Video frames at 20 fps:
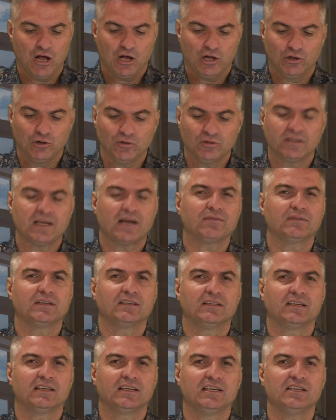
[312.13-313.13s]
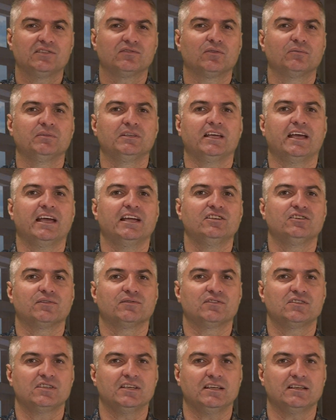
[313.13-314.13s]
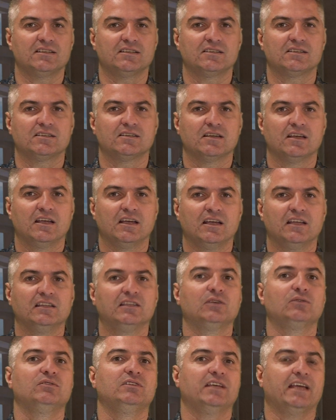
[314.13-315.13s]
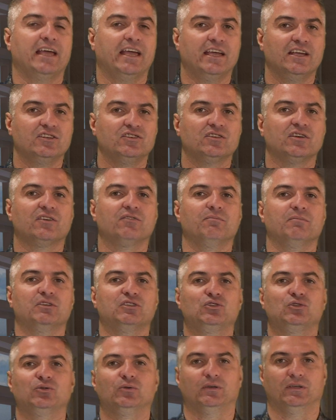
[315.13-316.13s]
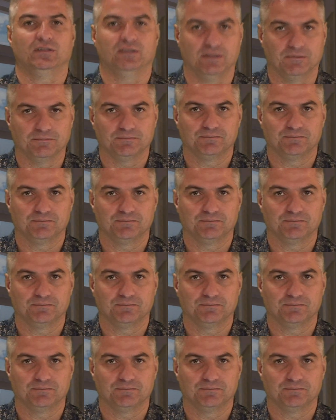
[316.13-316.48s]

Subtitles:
looked after the kids from the age of 6 till the age of maturity.